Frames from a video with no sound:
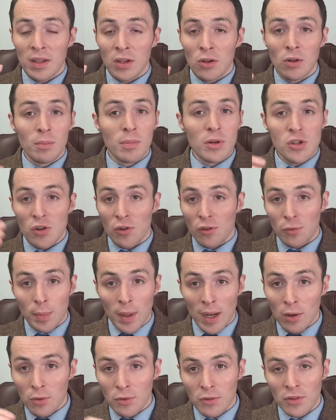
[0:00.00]
in the good, but your
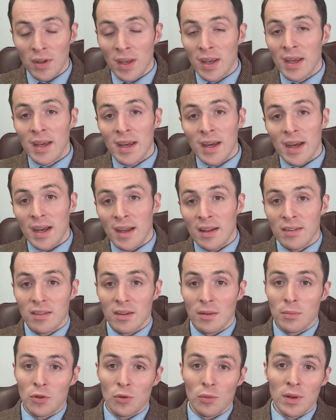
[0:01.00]
spouse ends
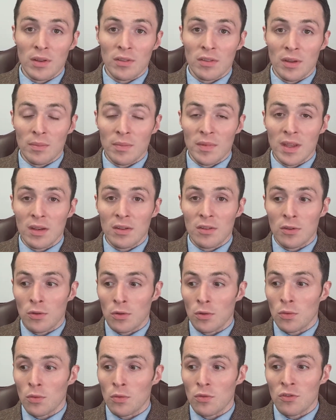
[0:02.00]
up doing something
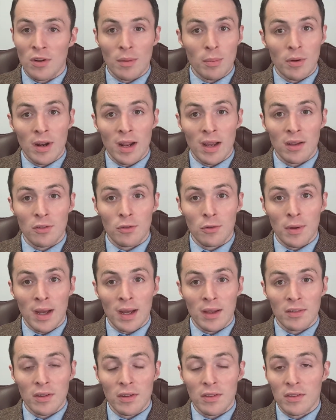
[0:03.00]
to jeopardize your
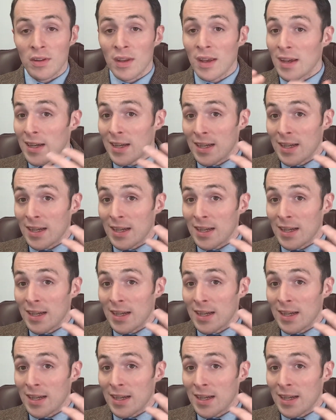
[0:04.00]
assets,